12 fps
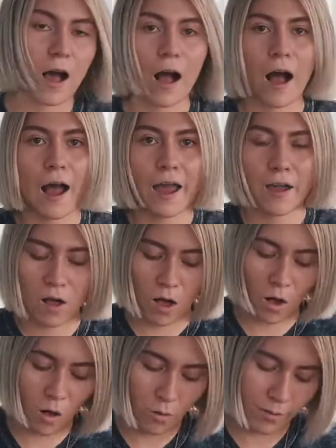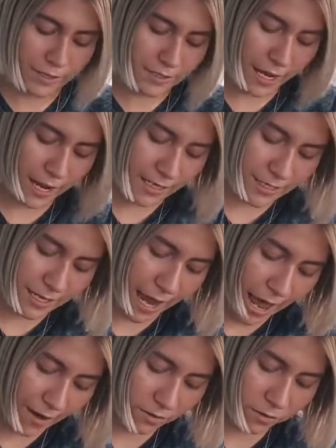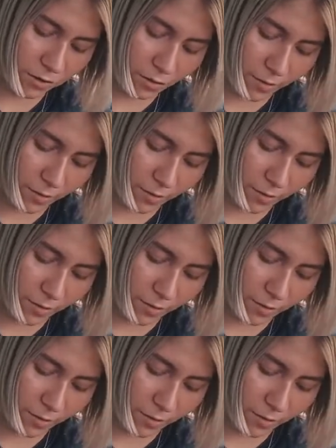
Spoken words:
I always kind of just add a little